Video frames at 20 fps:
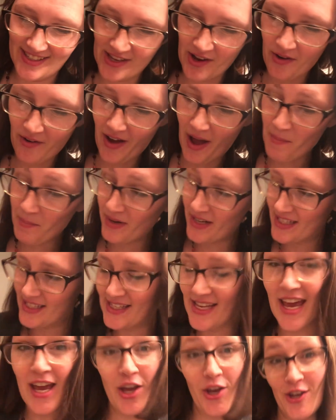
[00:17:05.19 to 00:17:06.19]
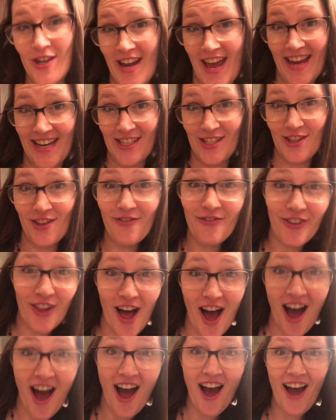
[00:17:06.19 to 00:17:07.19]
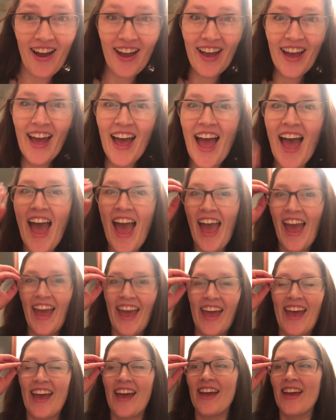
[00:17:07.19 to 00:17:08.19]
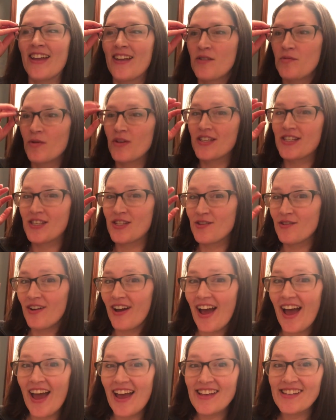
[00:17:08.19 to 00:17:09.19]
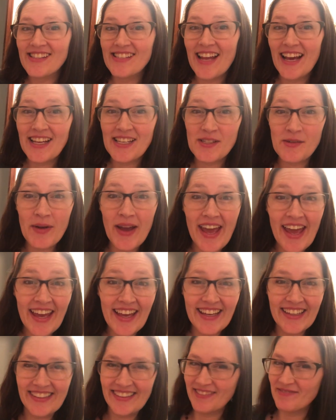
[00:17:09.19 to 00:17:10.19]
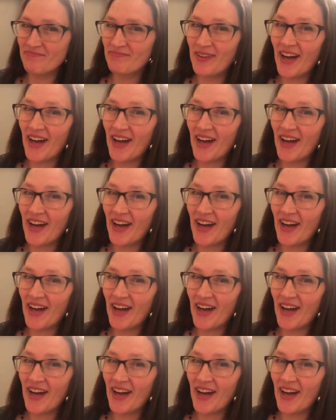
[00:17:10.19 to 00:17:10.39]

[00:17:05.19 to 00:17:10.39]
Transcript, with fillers: So I'm gonna say goodnight to the vlog and we'll see you guys next week.